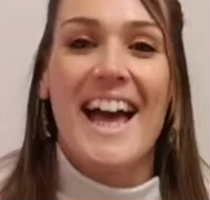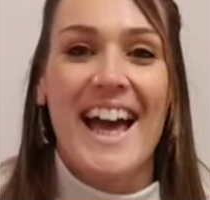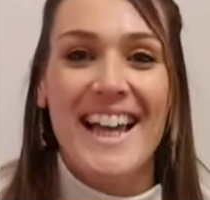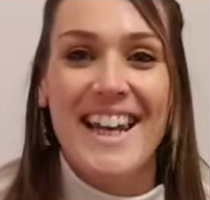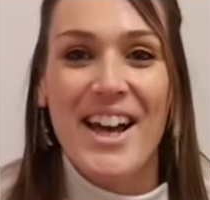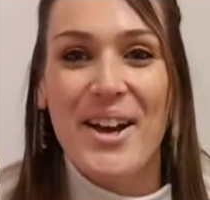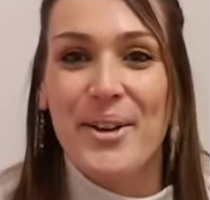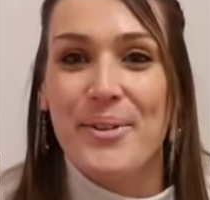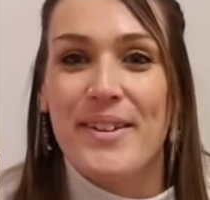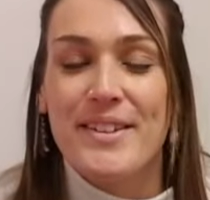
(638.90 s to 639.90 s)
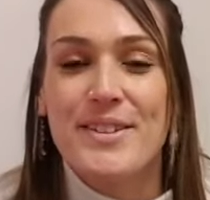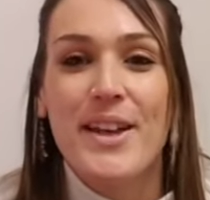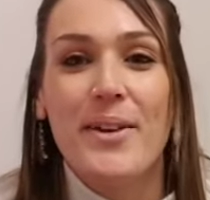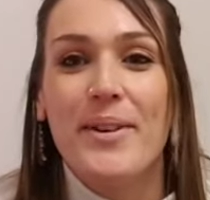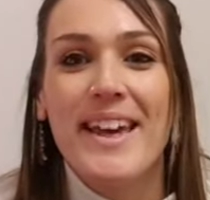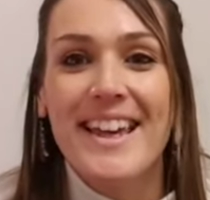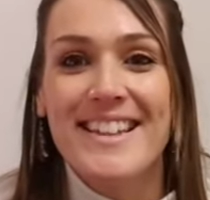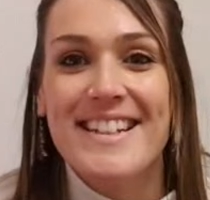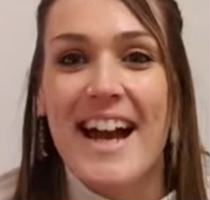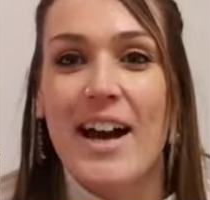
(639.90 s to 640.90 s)
Hello! So it
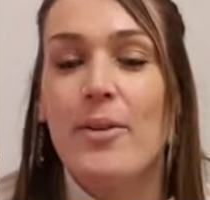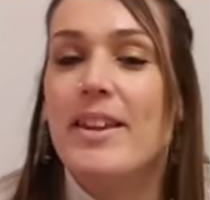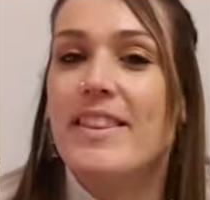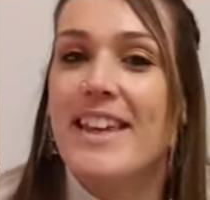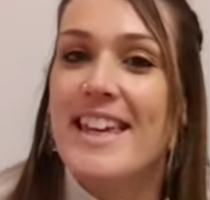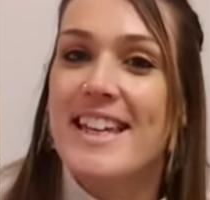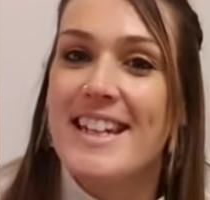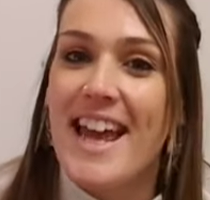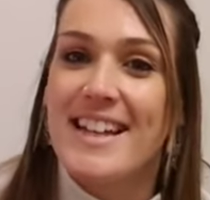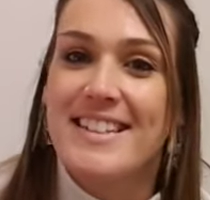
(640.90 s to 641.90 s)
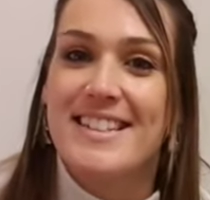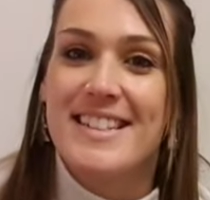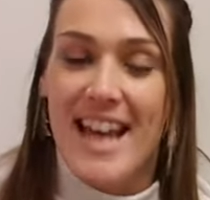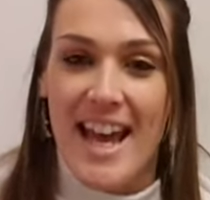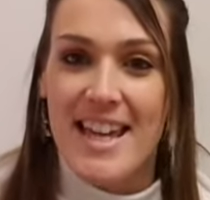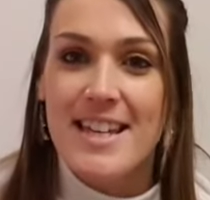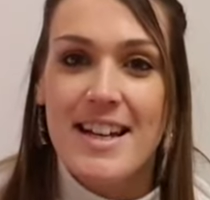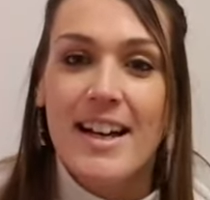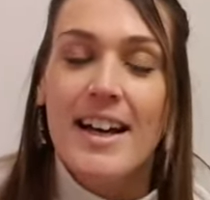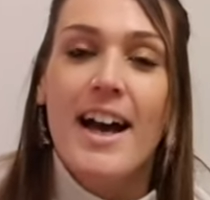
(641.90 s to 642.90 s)
is now the next day
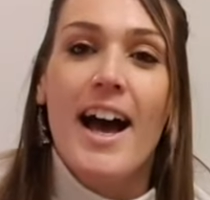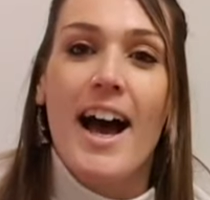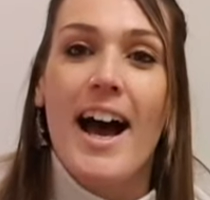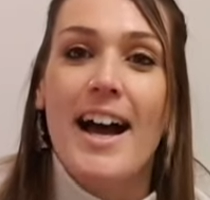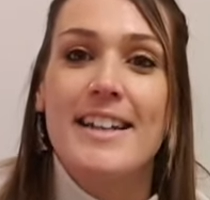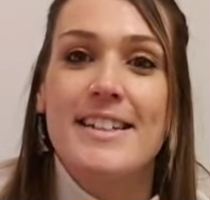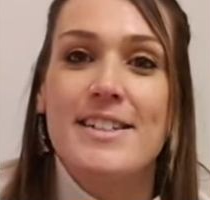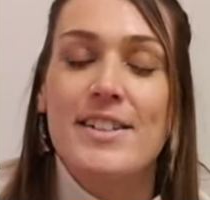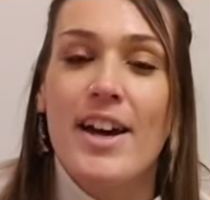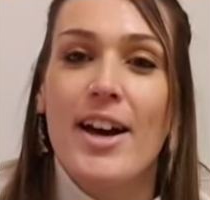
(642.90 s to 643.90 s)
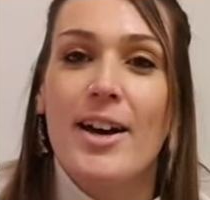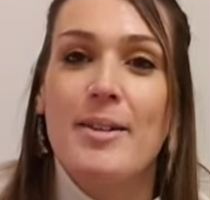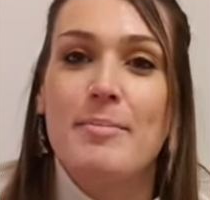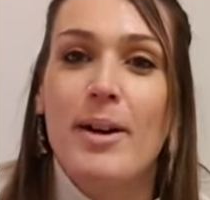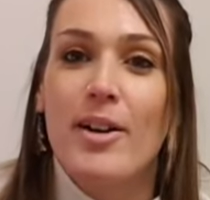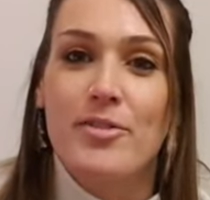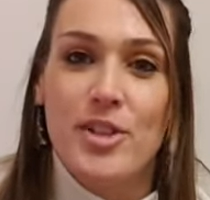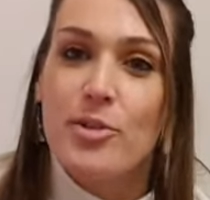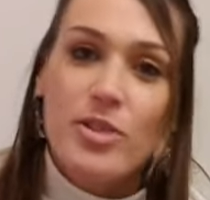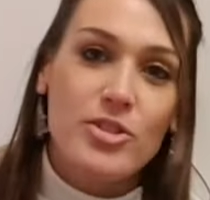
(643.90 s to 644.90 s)
and um, I've
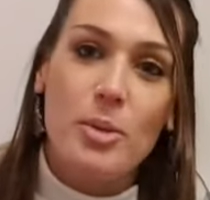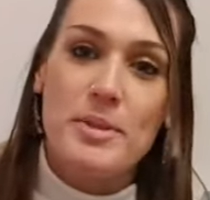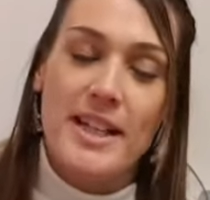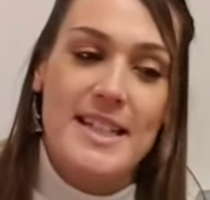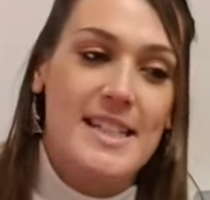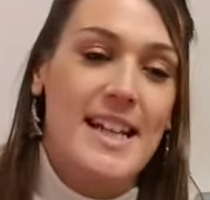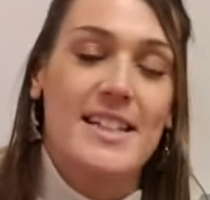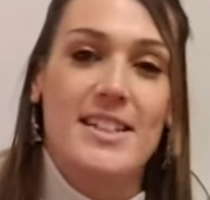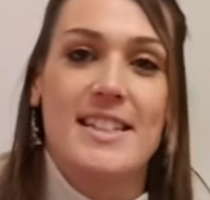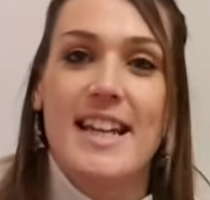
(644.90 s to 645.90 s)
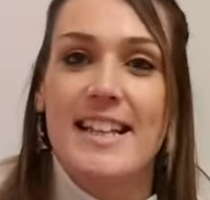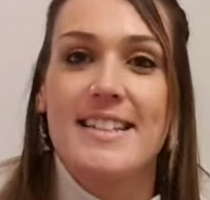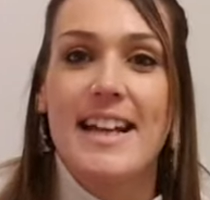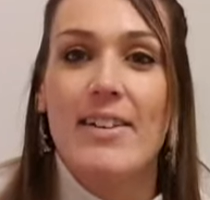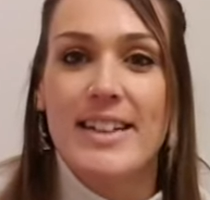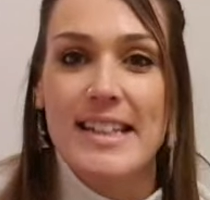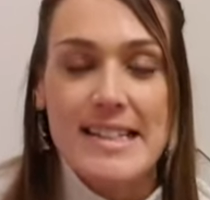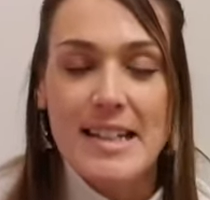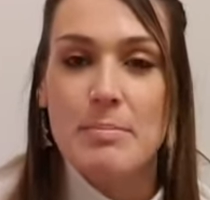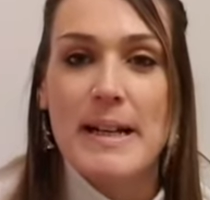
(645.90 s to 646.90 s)
done all the jobs that I needed to get done today so now I can
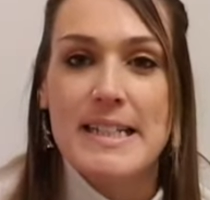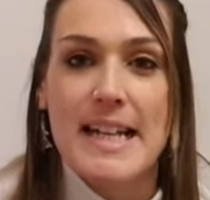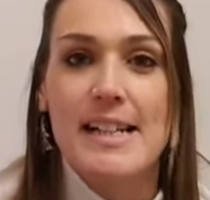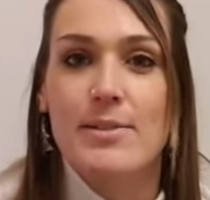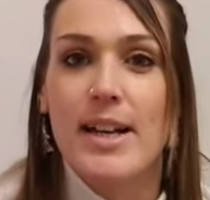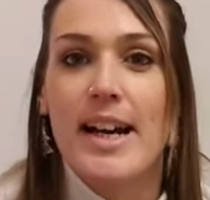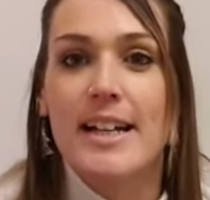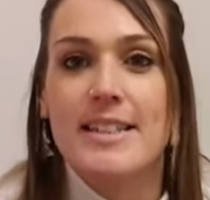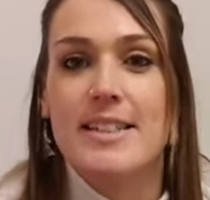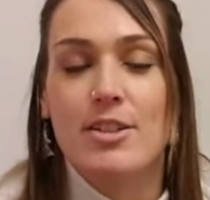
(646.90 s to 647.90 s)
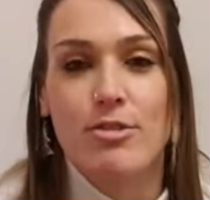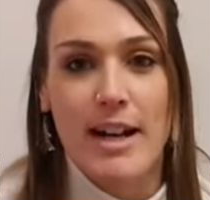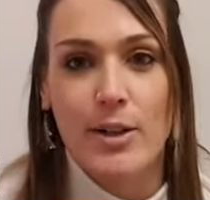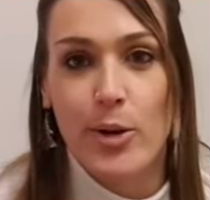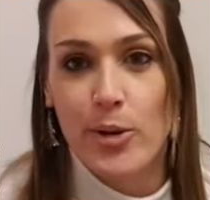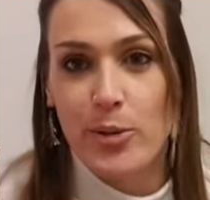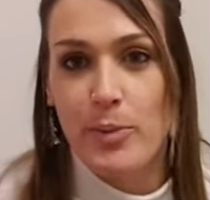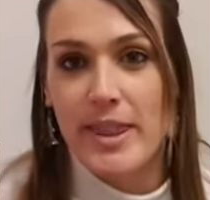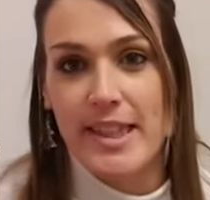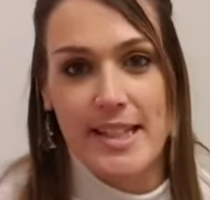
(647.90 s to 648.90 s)
sit back down and crack on
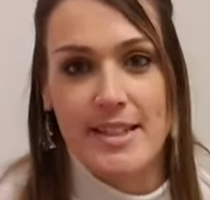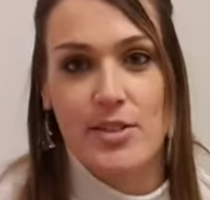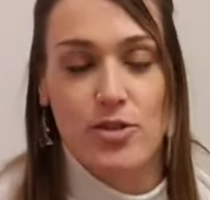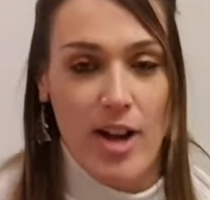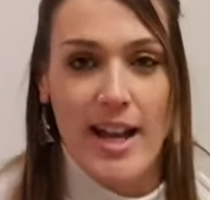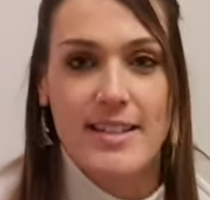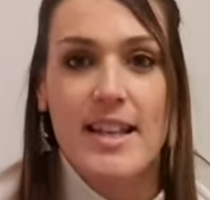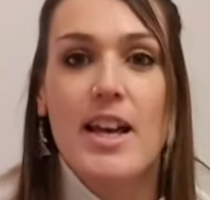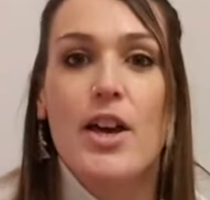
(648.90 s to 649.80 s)
with this dress.